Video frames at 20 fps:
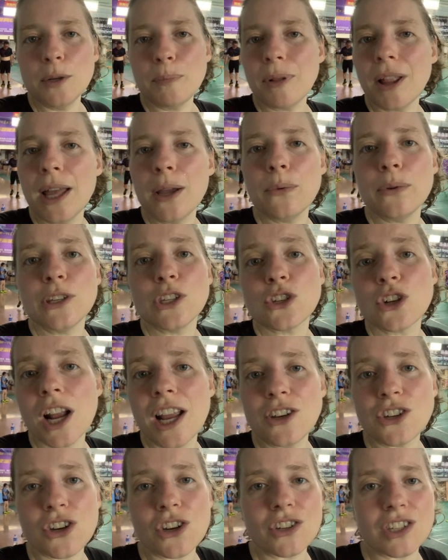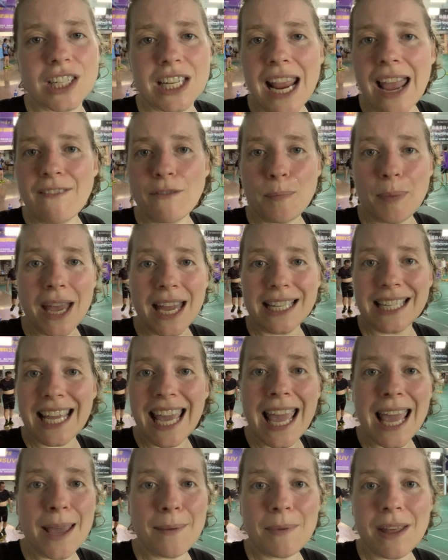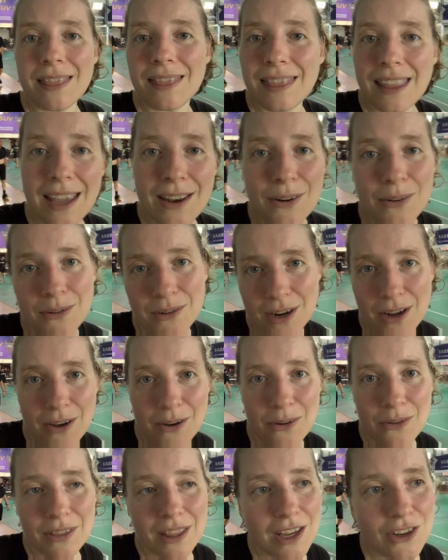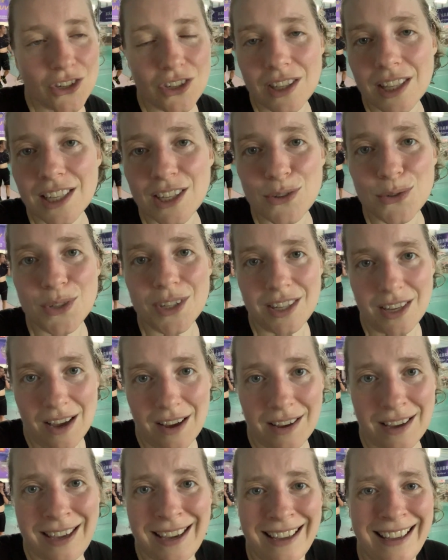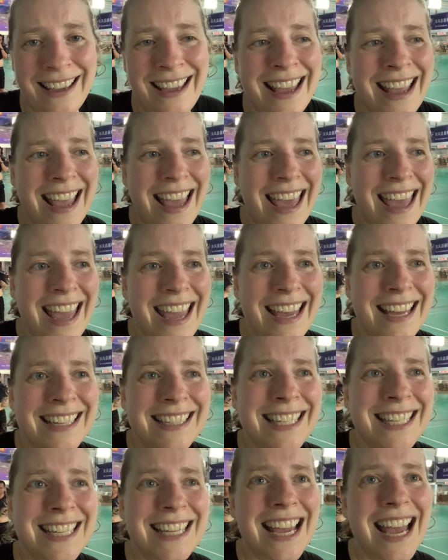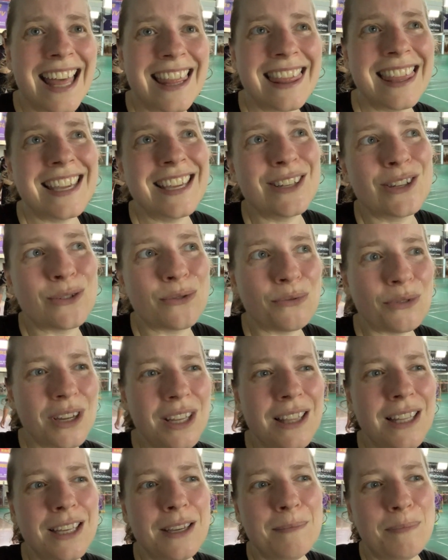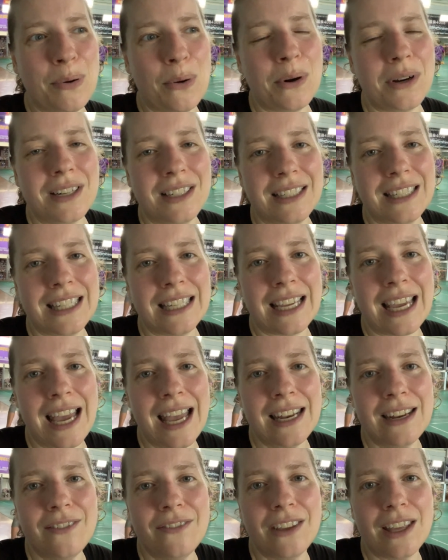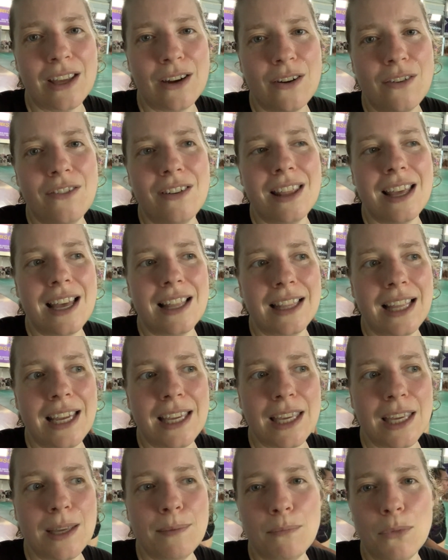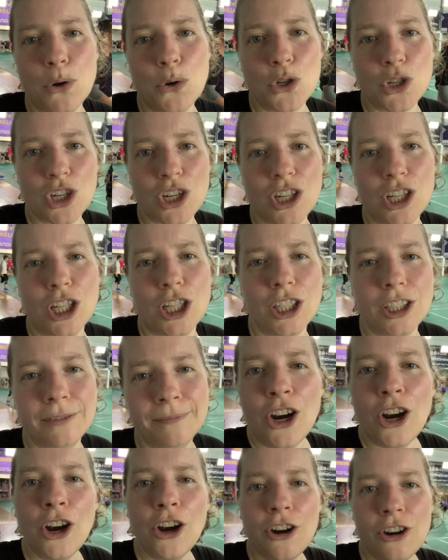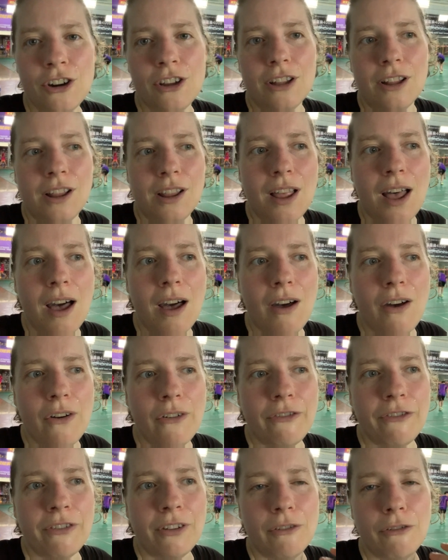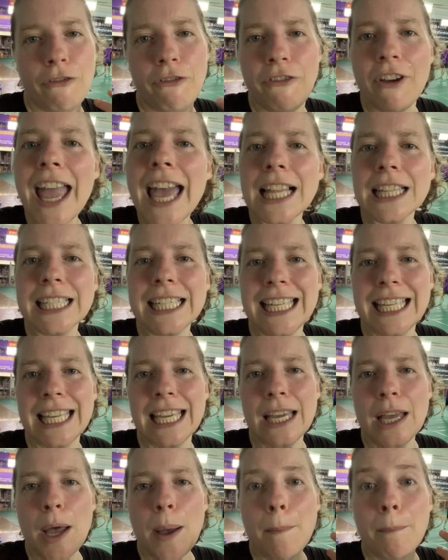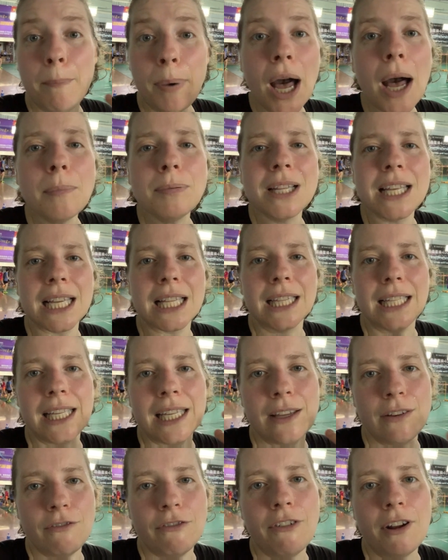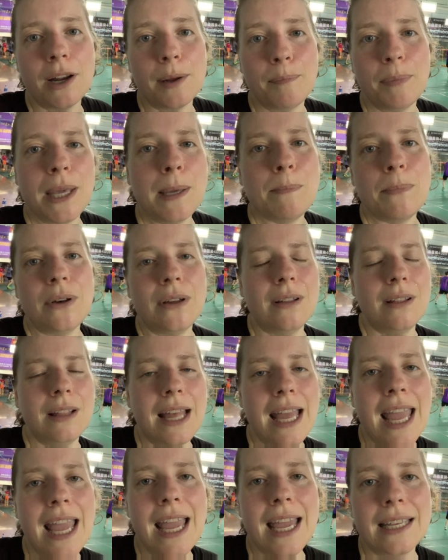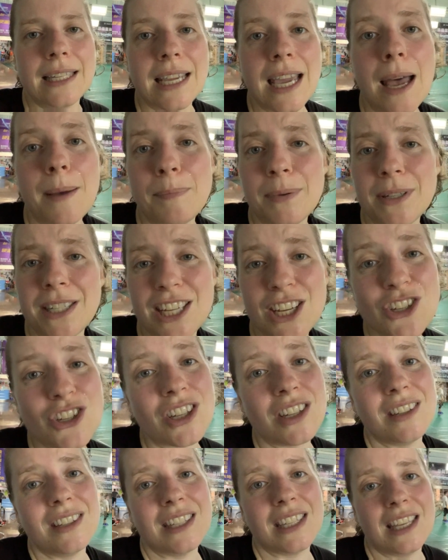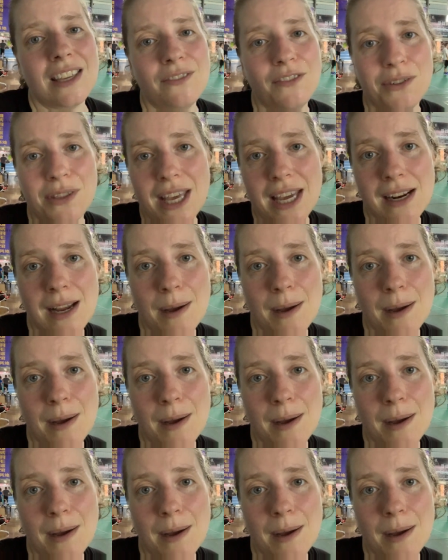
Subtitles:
you're playing with strangers and you have a bad game, they don't know, they just think you suck. And I think it's really important to kind of get over that like emotional hurdle of failing publicly in front of people, and competitions give you that